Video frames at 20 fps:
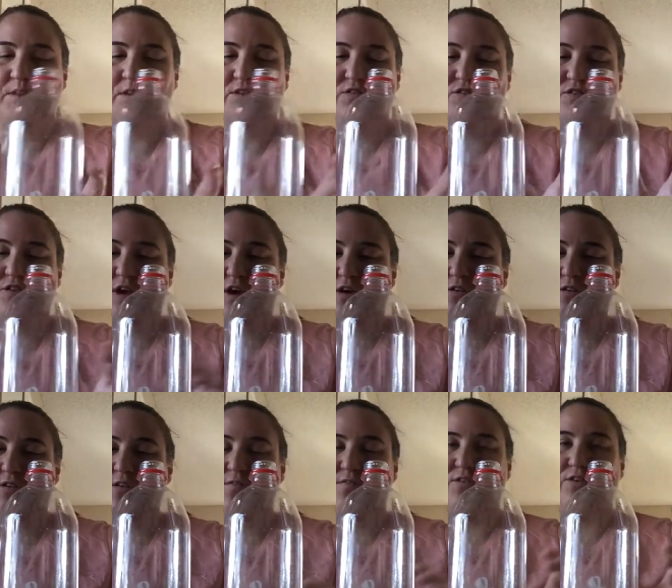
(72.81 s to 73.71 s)
So
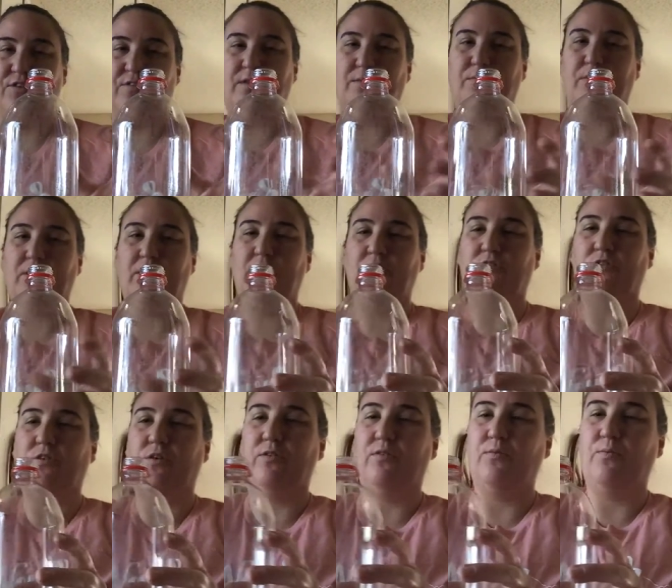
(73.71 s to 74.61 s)
the first thing we're going to
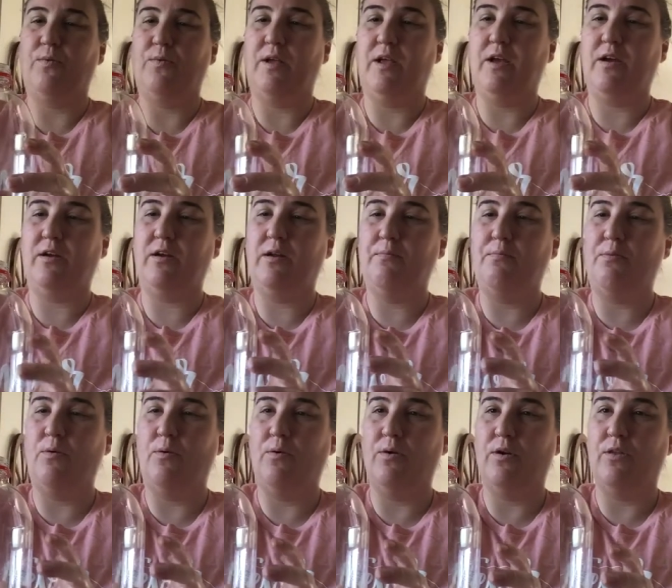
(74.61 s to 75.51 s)
do is we are going to
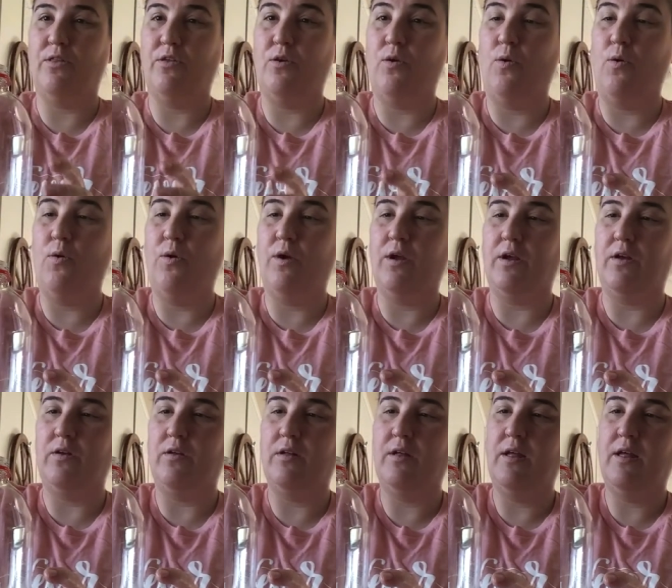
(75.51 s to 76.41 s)
pour the
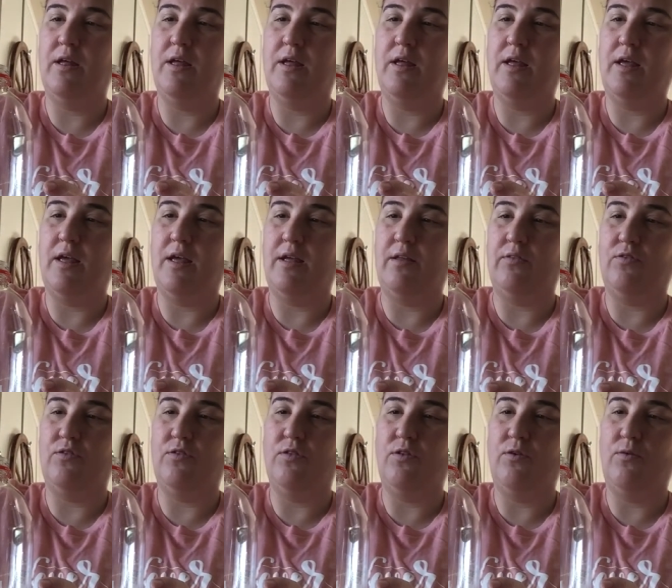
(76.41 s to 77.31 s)
oil
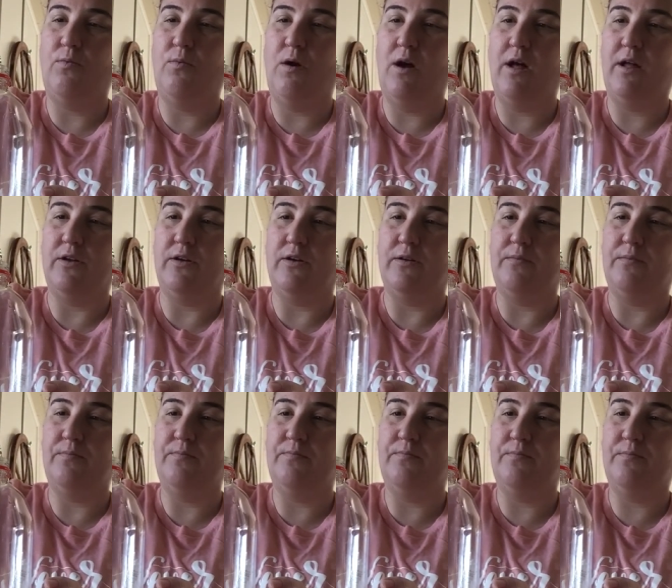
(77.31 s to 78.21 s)
into the water
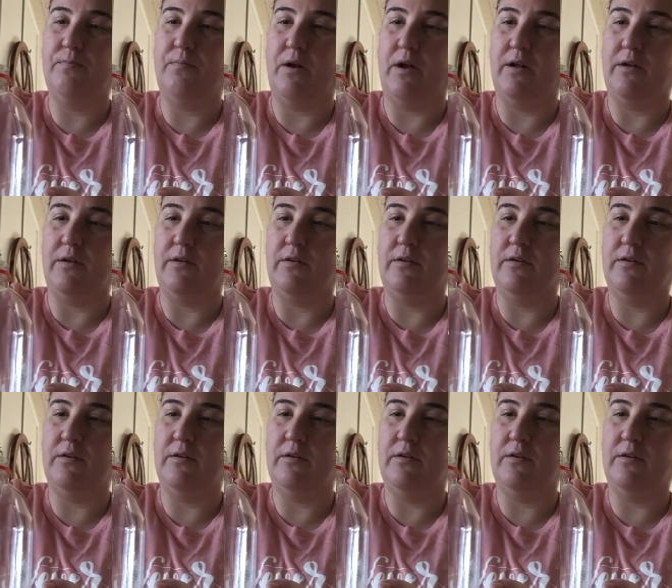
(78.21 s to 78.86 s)
bottle.